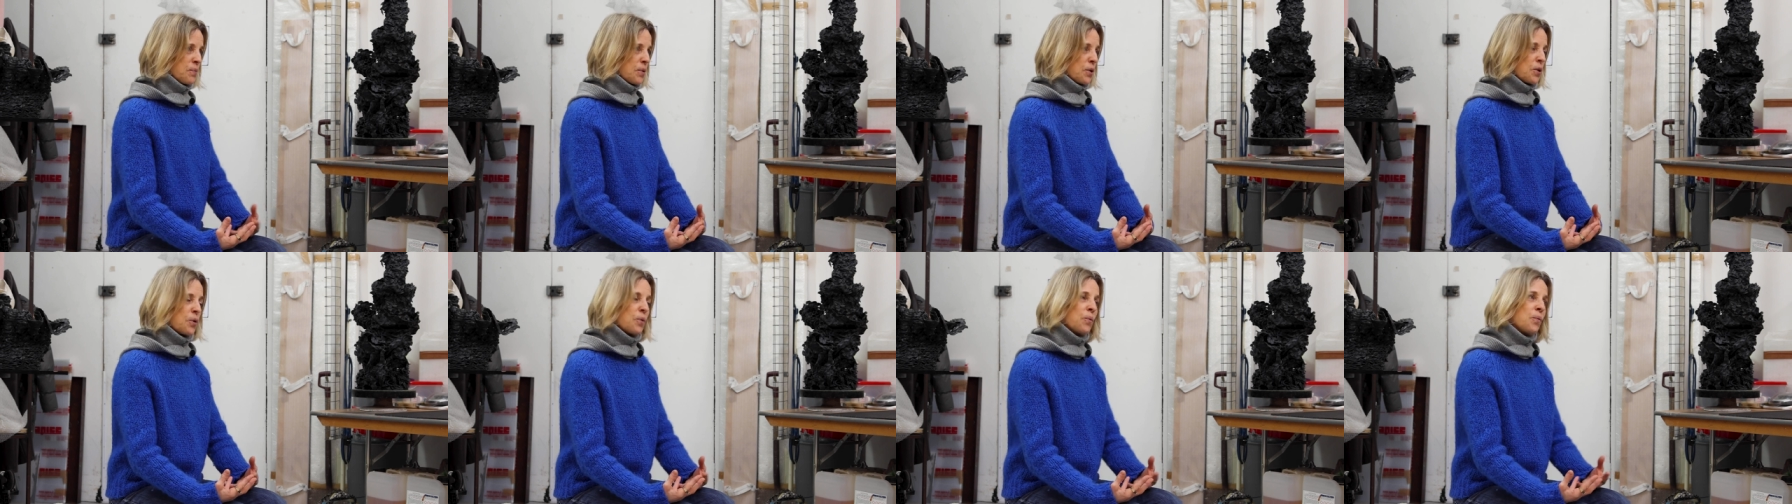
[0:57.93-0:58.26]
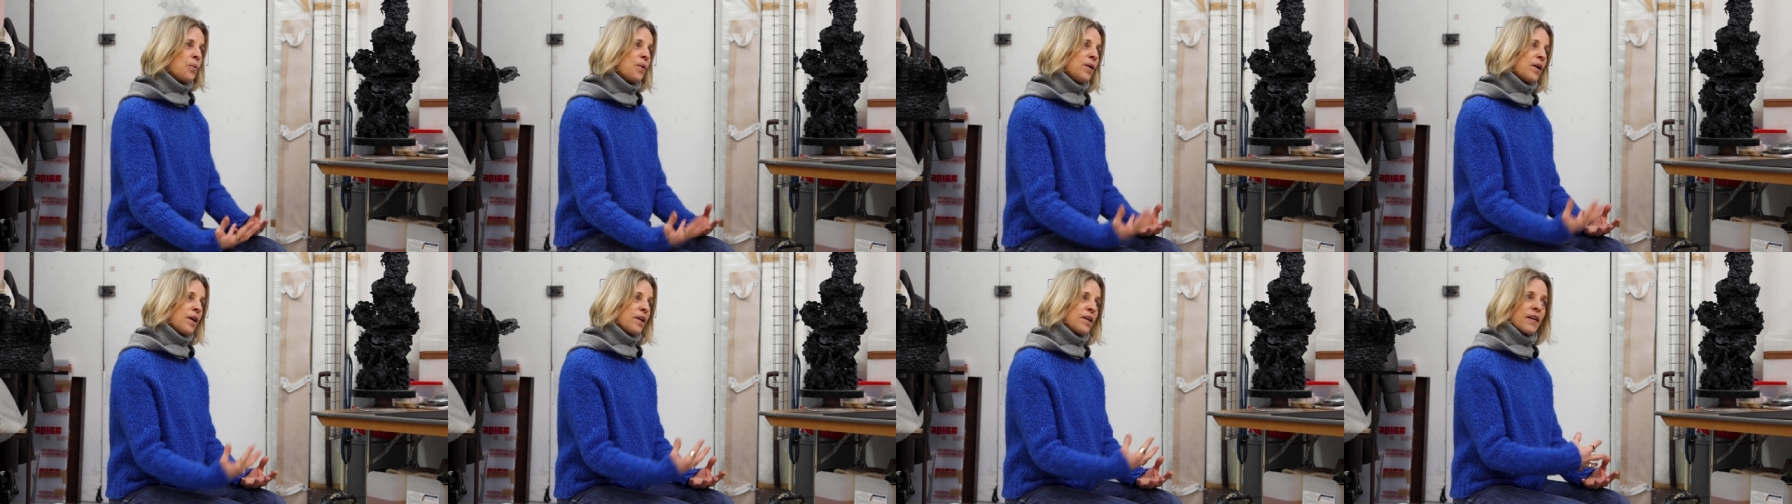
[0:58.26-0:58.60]
but
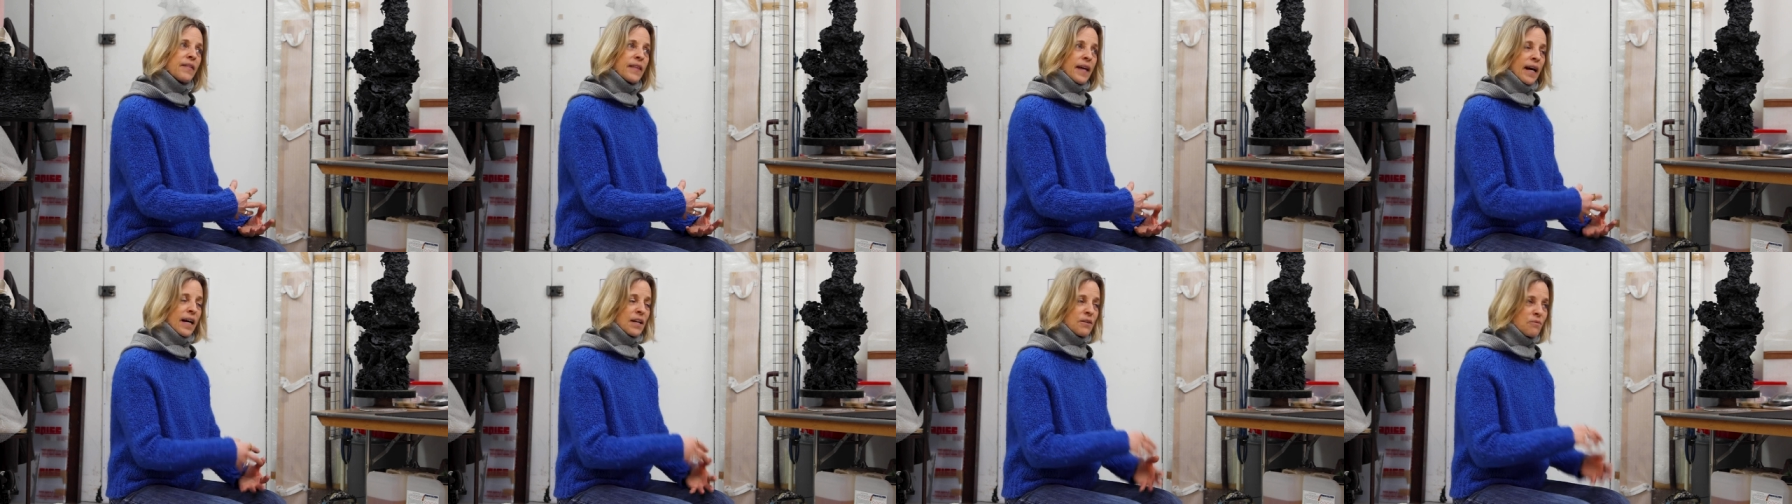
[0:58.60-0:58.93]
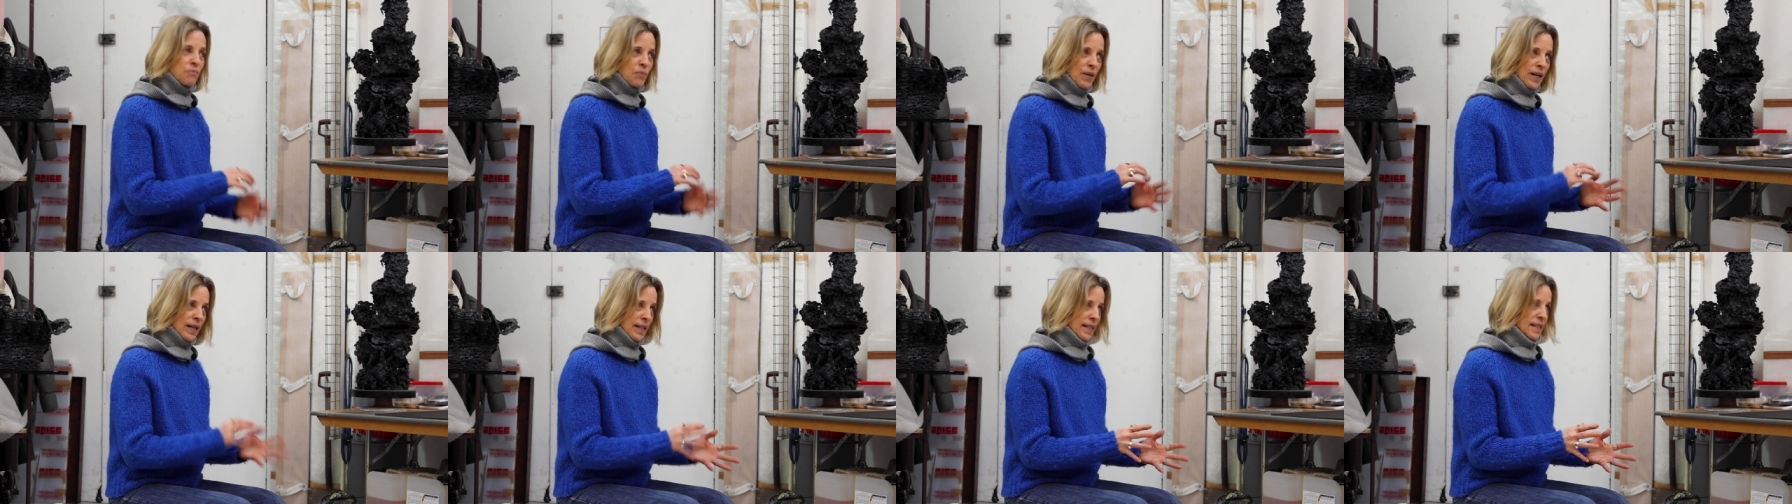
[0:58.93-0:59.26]
on another
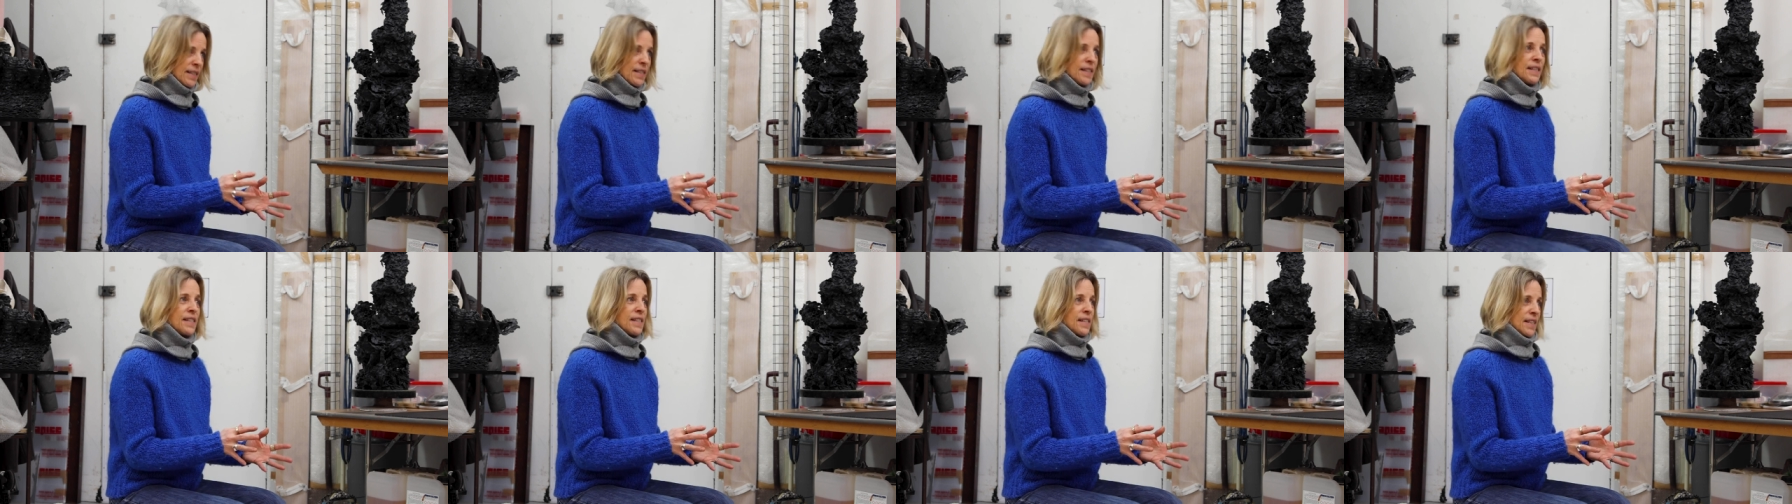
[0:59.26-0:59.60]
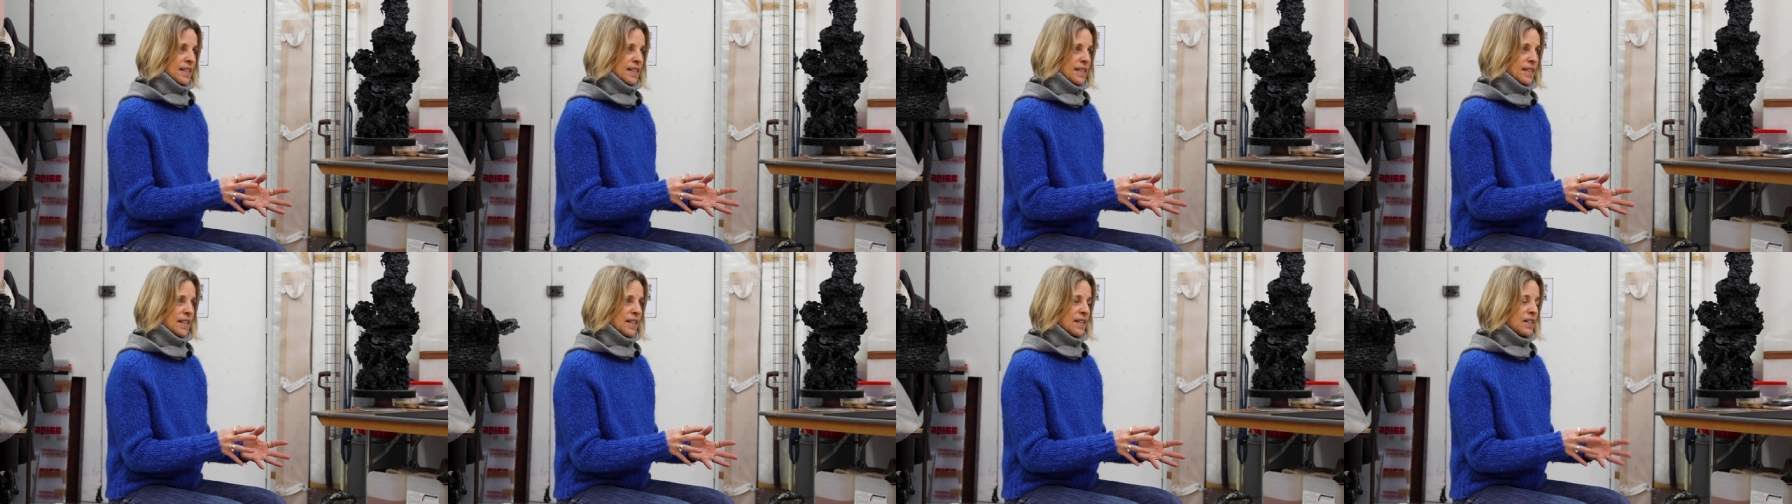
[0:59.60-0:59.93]
hand really does
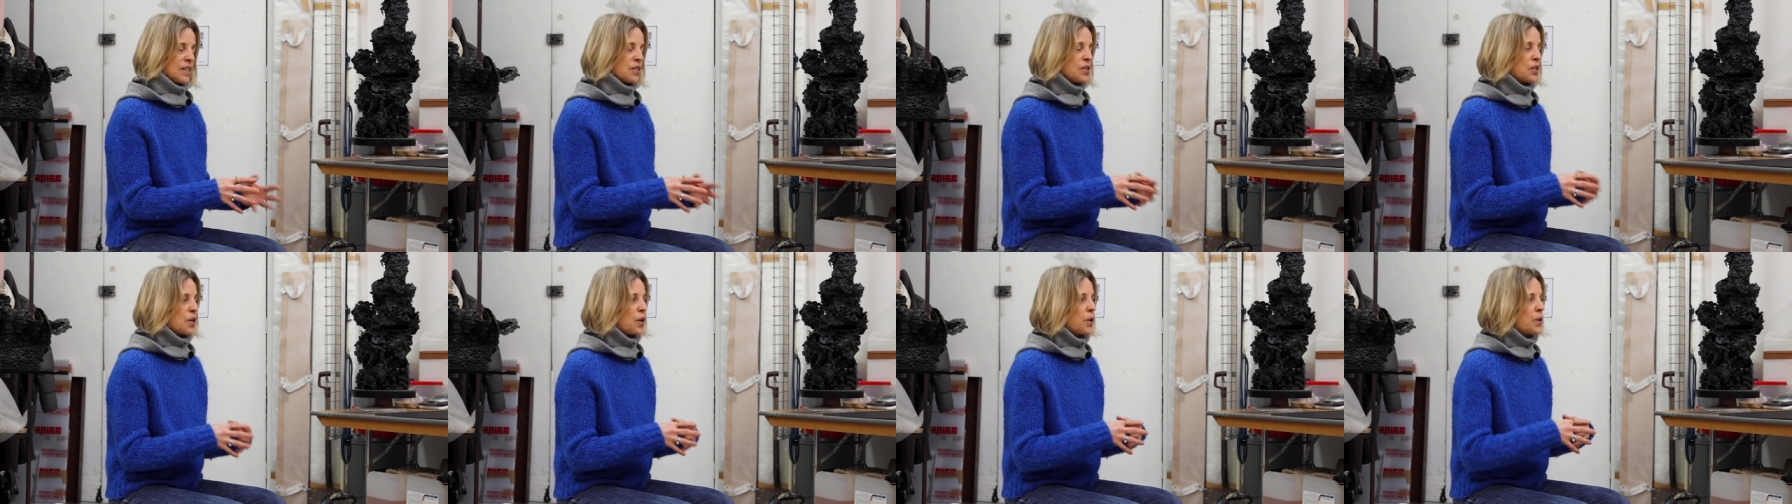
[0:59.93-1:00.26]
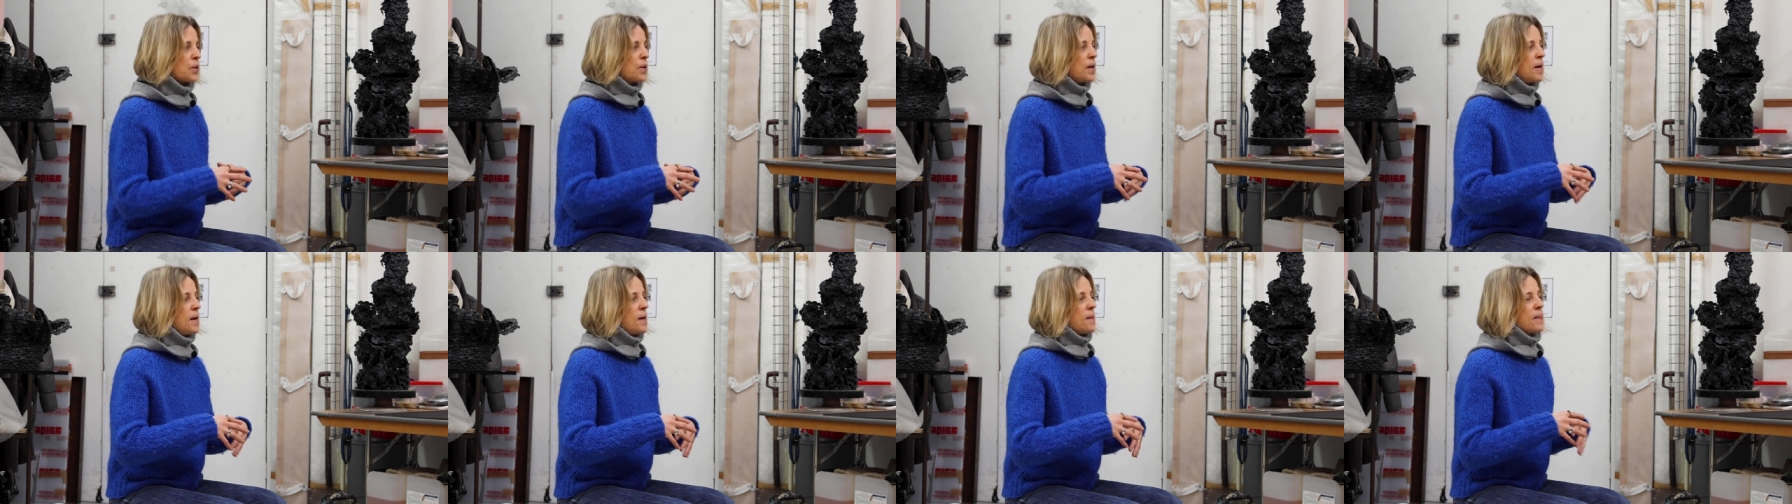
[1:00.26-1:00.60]
sit in.
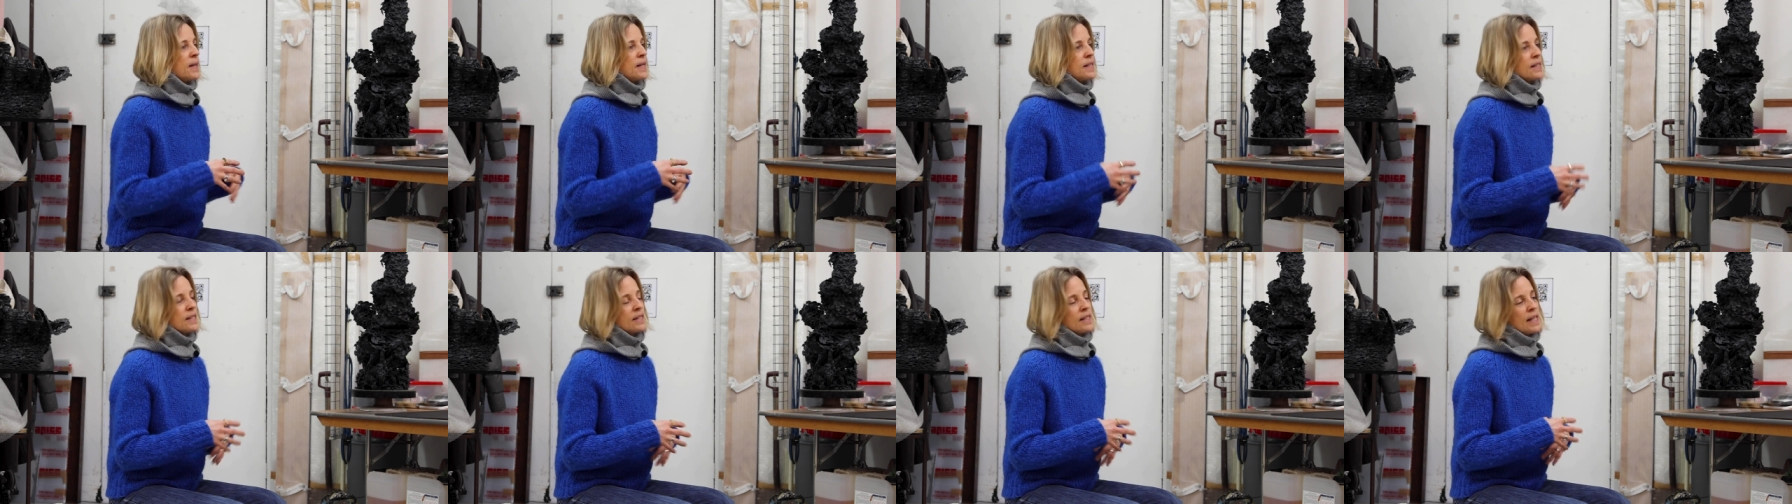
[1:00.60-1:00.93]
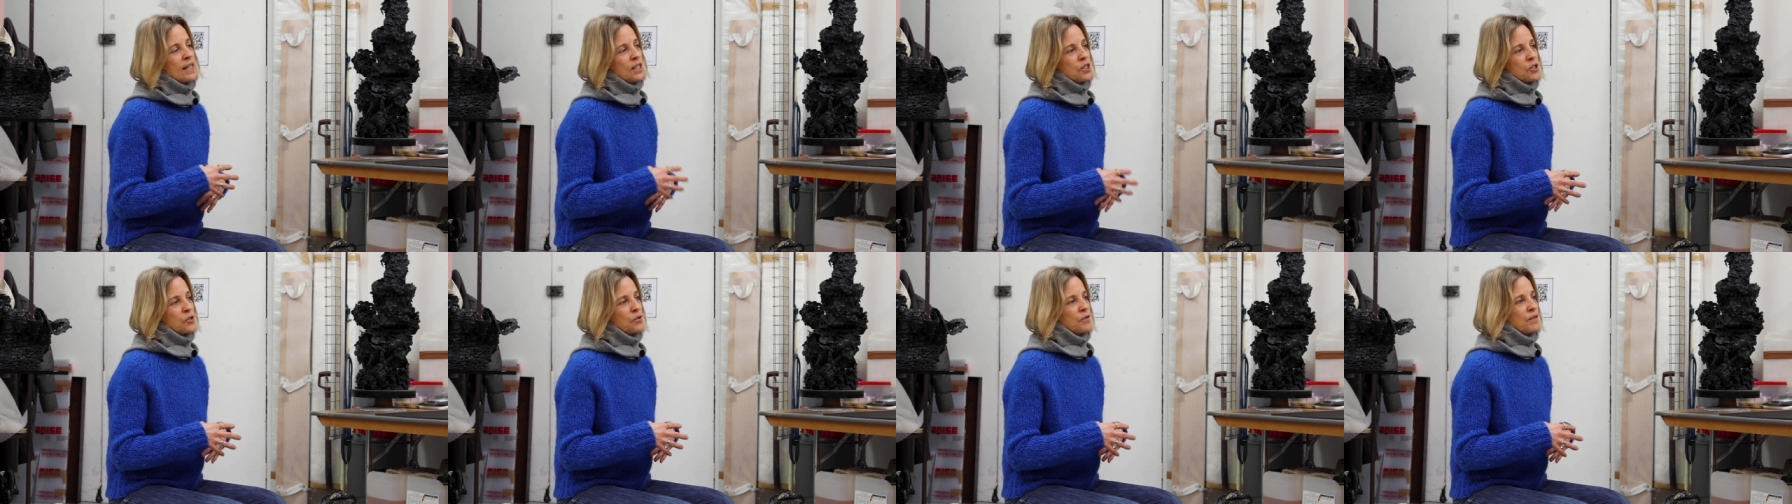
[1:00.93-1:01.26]
So this
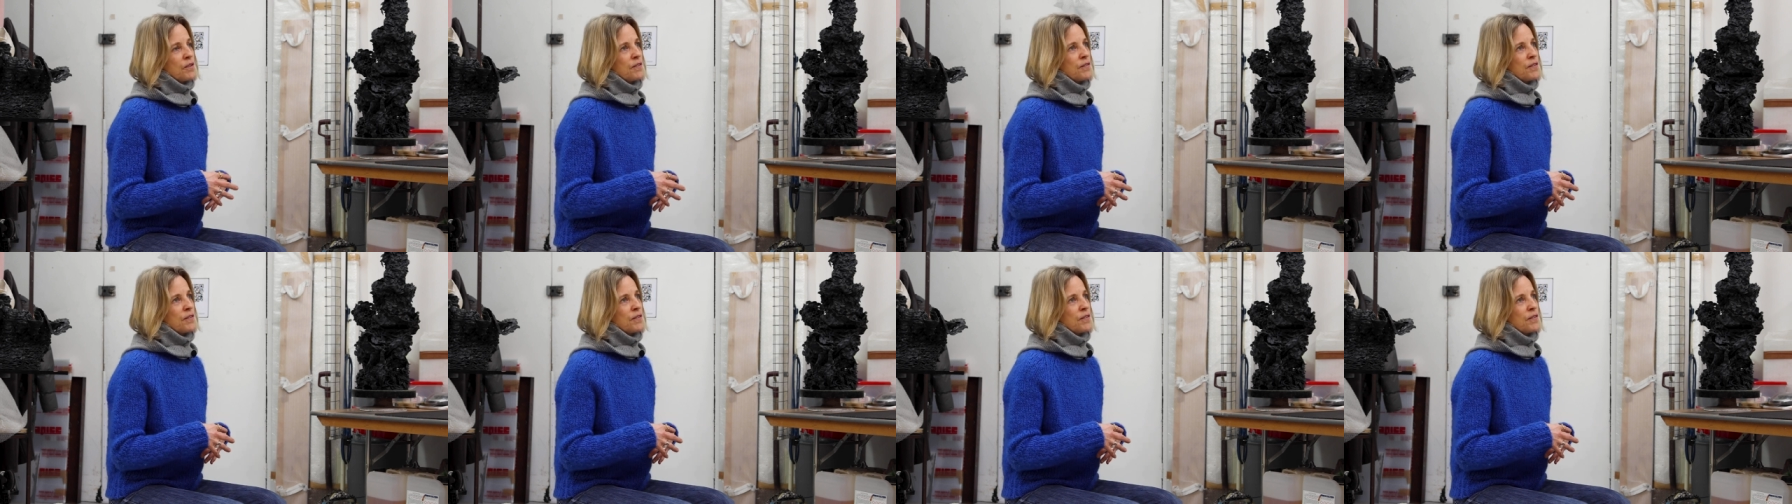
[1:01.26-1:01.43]
nature